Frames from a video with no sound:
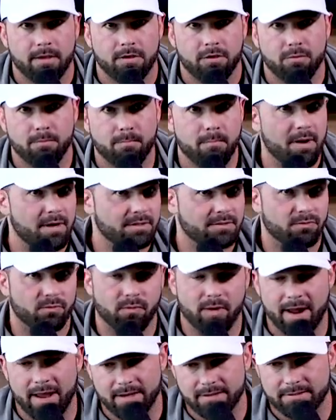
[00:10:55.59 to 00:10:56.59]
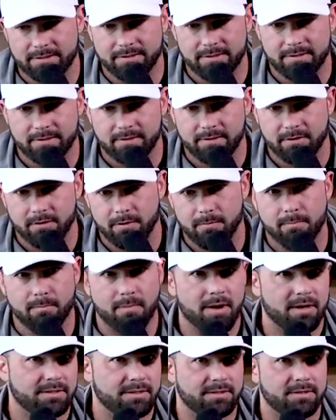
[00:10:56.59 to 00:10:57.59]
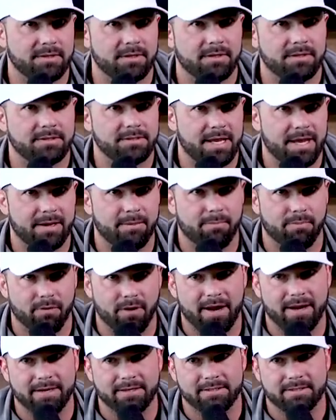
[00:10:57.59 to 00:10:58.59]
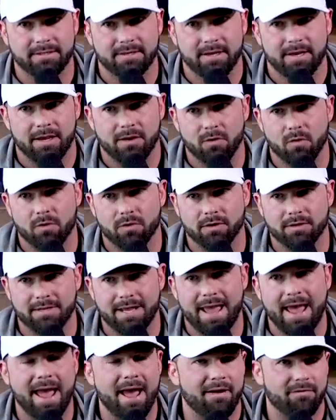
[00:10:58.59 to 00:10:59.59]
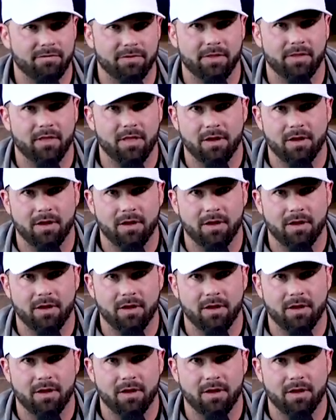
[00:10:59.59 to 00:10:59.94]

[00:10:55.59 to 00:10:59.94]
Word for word: You must rest. You must take breaks in order to have the